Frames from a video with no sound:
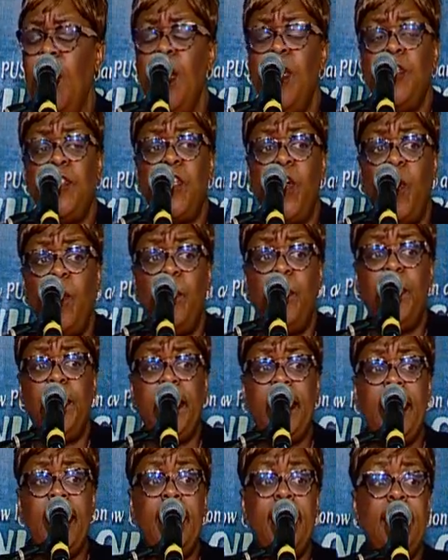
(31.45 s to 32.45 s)
So
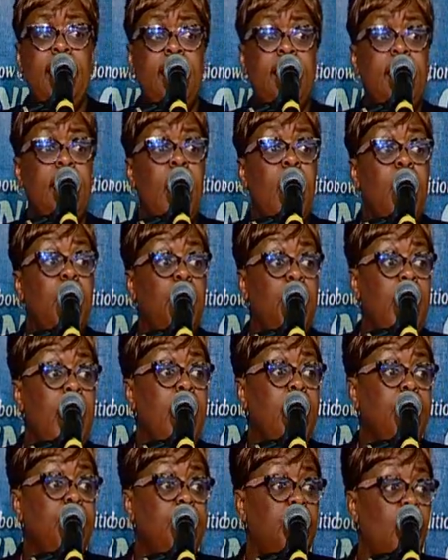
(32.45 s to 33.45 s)
please
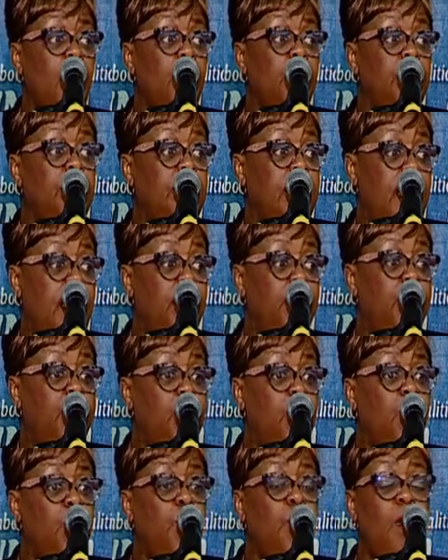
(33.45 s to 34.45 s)
make certain that
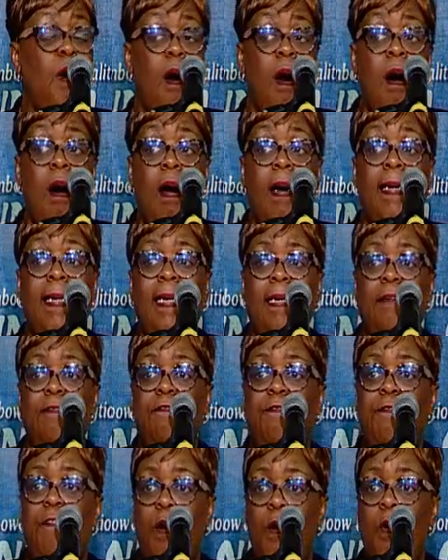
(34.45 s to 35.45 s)
you are
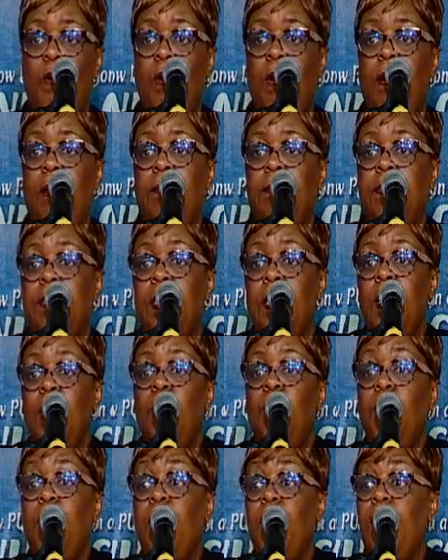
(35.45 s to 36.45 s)
informed.
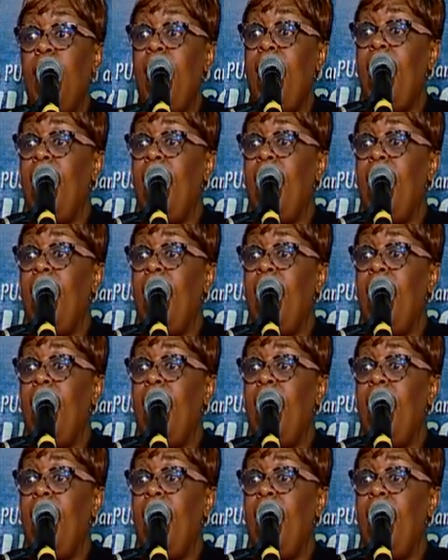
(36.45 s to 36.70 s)
We are